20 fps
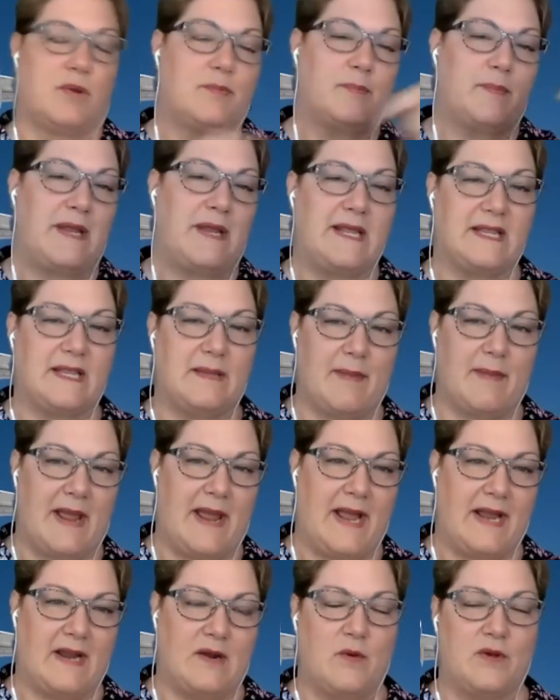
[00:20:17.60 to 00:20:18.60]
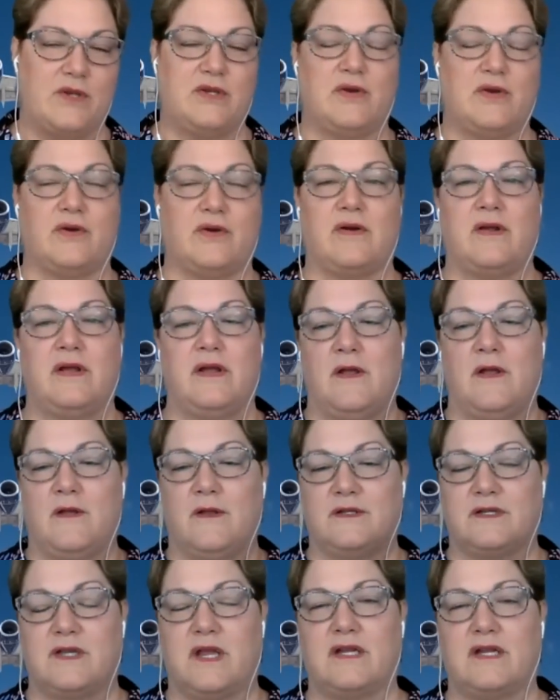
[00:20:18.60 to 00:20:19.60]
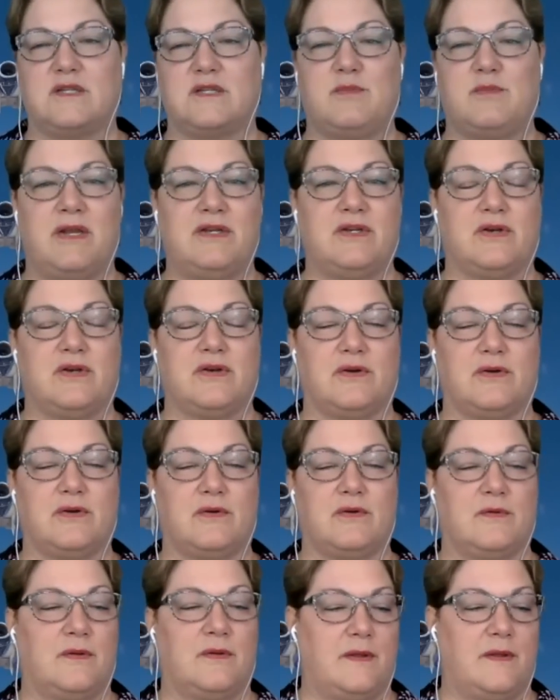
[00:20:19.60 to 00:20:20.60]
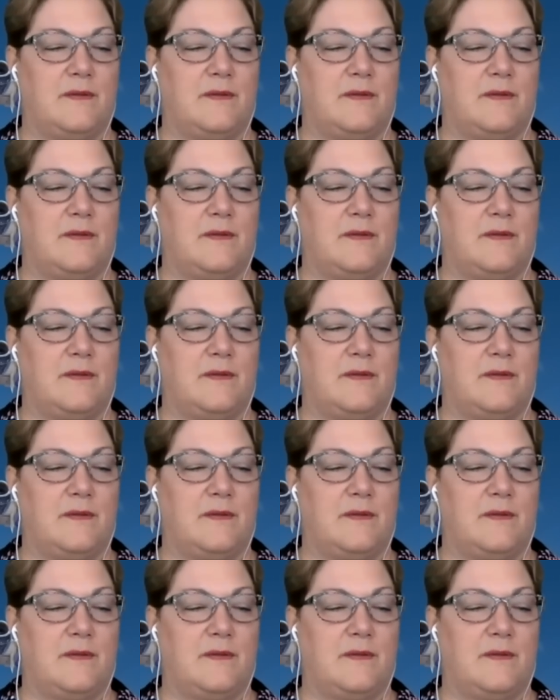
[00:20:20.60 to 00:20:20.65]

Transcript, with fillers: peel it back when you're going to spend your